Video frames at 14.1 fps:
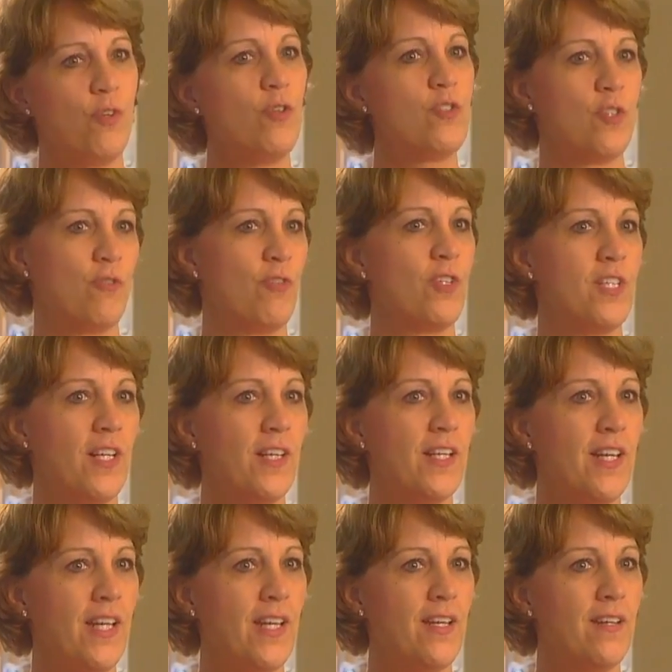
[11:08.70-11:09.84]
future
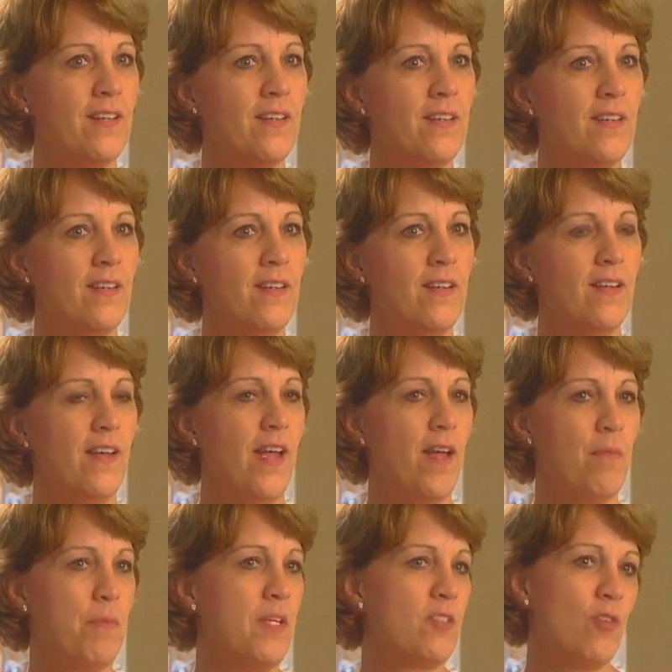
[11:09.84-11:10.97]
fertility
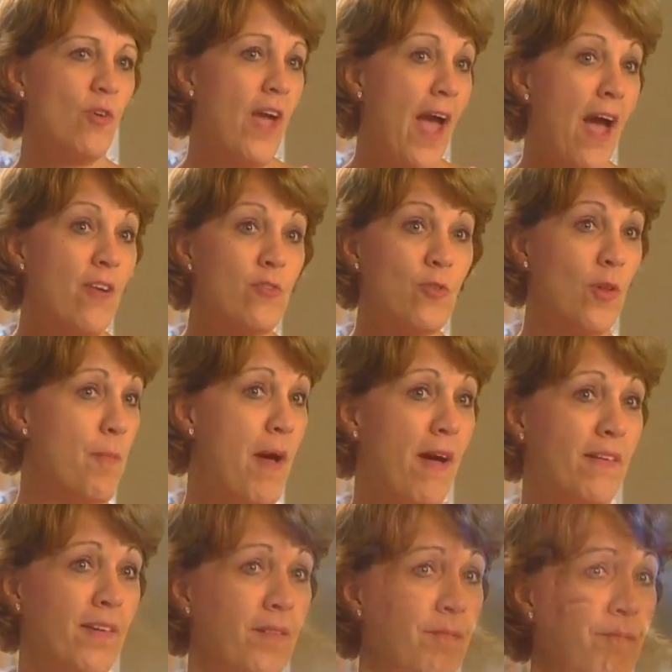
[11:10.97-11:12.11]
and be so casual
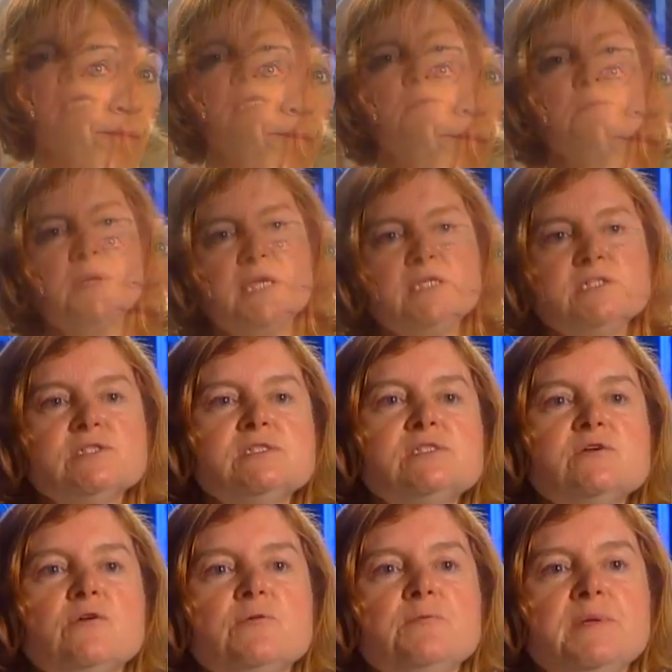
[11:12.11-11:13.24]
about it.
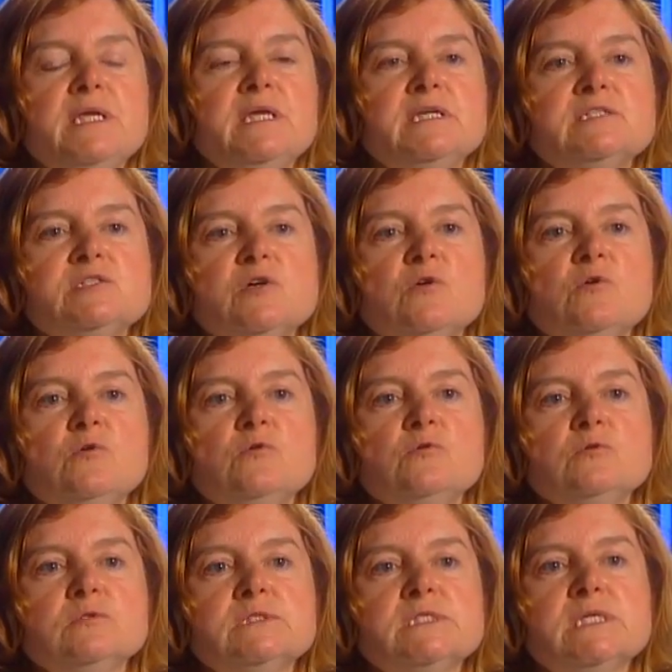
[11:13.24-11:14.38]
Patients are being
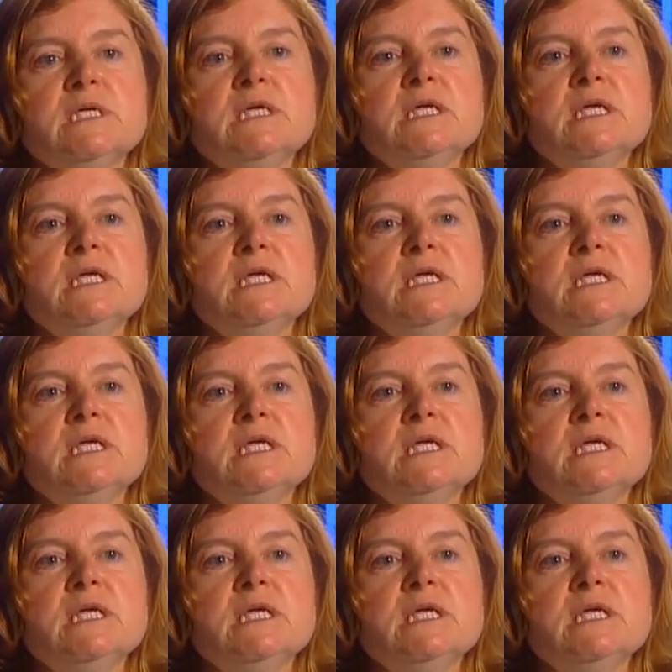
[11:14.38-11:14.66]
told